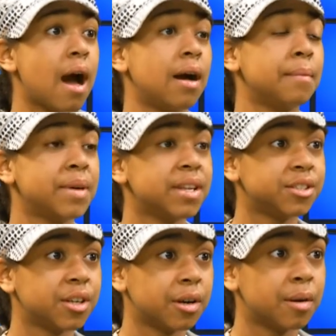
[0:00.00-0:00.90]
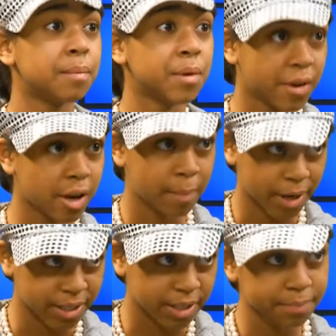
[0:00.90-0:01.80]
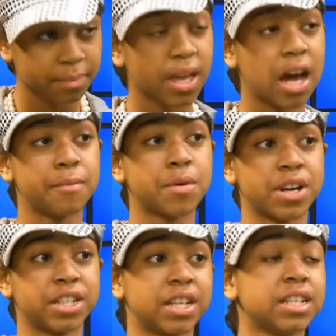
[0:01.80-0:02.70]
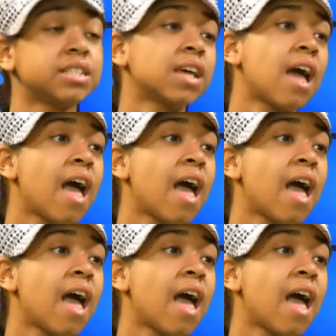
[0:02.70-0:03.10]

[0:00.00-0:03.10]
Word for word: uh, Minister Mireille Martin of Mauritius,